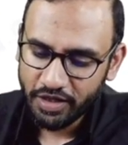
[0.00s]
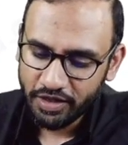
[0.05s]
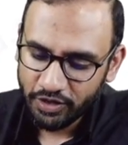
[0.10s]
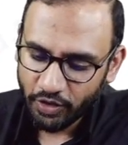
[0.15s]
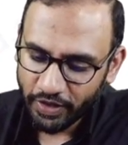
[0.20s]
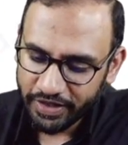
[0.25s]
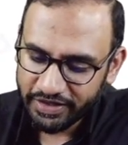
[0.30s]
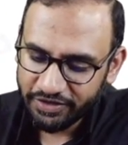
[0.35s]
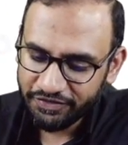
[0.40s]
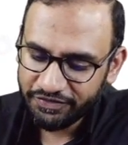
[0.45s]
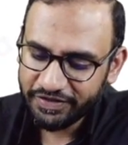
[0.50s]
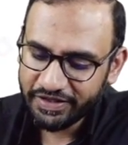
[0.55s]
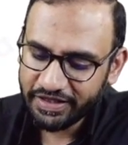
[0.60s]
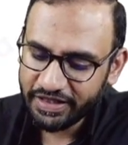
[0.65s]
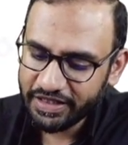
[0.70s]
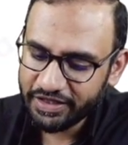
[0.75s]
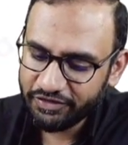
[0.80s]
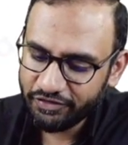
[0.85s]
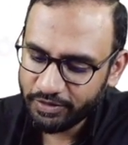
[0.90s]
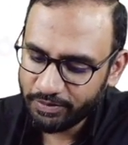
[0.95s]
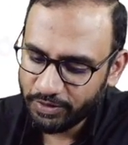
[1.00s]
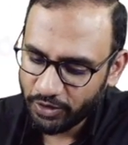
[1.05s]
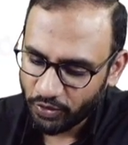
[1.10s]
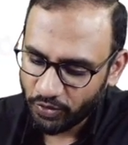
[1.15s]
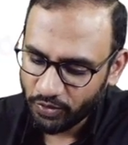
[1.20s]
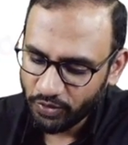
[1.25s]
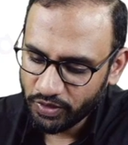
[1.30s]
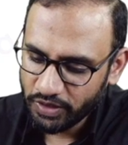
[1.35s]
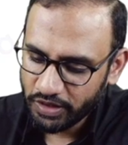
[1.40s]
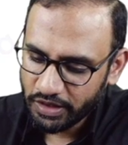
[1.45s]
Now in the figure given
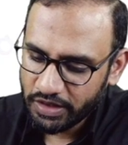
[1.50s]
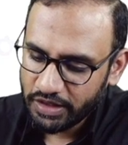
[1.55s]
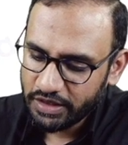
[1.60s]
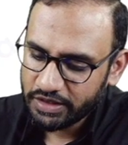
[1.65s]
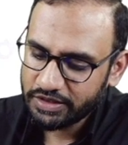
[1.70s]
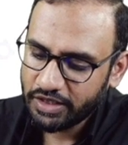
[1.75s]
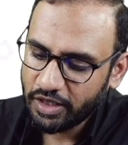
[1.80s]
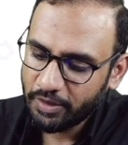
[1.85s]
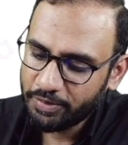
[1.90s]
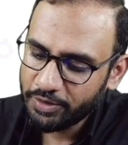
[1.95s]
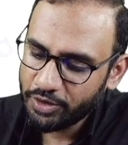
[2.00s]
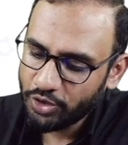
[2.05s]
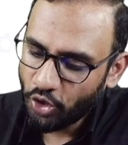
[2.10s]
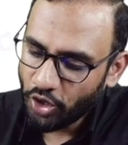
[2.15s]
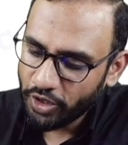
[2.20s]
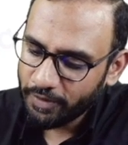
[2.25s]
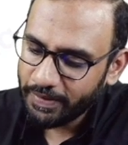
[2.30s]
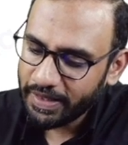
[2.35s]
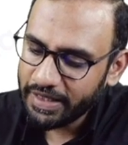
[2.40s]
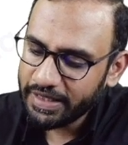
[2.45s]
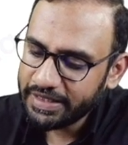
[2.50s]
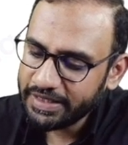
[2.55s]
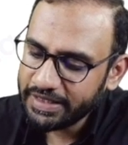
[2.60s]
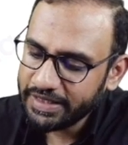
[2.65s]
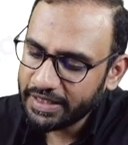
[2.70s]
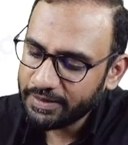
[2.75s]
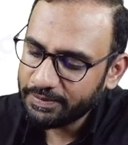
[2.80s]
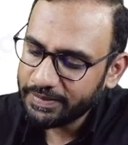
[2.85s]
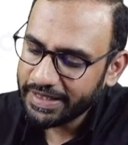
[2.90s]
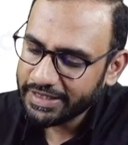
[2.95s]
below, the abnormality
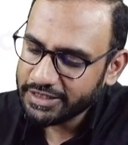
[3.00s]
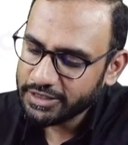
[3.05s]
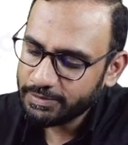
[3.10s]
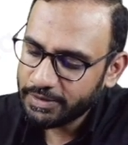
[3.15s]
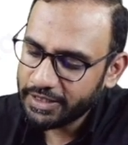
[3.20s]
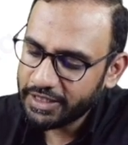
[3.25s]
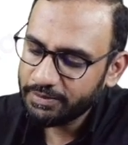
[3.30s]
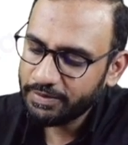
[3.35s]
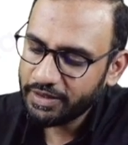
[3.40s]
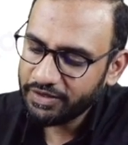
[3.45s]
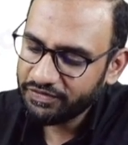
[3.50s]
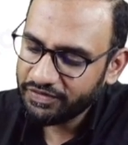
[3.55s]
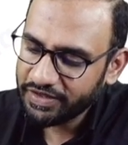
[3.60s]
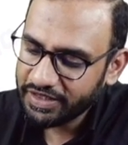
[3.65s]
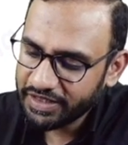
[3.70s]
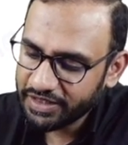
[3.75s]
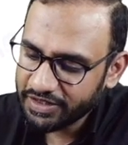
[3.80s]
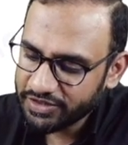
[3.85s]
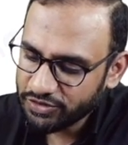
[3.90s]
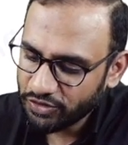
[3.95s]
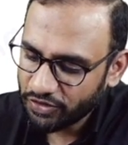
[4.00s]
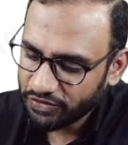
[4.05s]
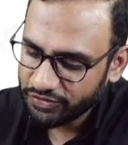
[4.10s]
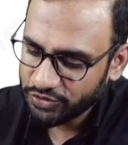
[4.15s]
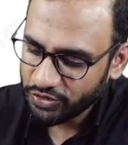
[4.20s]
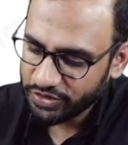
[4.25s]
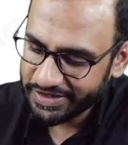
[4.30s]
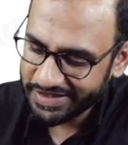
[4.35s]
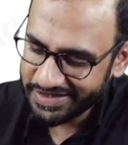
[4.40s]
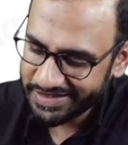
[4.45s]
can be explained by weakness of.
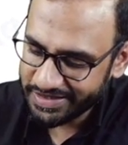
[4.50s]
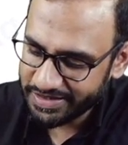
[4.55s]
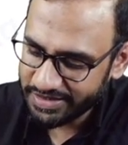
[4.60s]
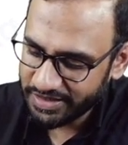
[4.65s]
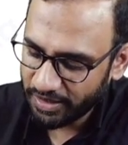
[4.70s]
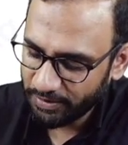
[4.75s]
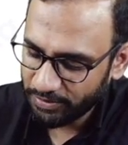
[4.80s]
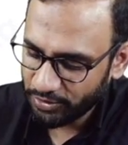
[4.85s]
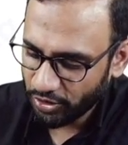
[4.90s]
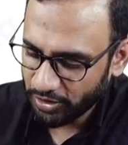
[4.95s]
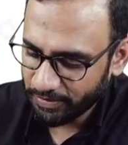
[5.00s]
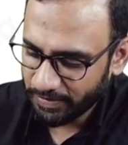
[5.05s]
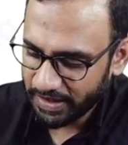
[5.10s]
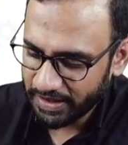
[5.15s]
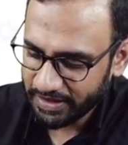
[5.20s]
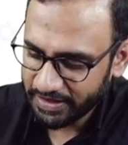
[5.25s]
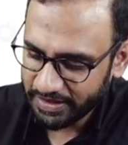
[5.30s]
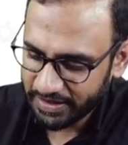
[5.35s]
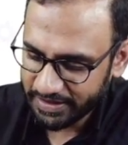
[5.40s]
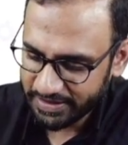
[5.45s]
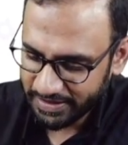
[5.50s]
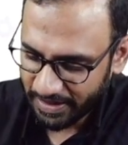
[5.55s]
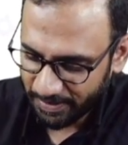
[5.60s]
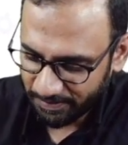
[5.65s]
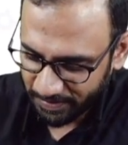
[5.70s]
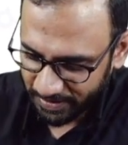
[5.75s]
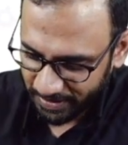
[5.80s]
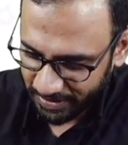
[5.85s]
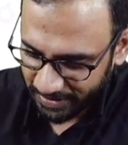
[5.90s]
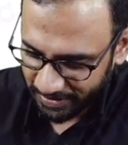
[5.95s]
So this is the abnormality that is
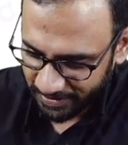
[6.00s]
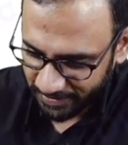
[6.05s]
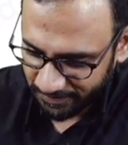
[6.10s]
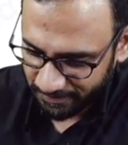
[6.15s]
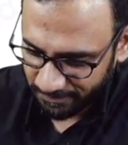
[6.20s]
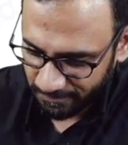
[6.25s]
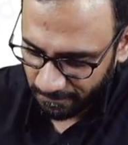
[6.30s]
happening here.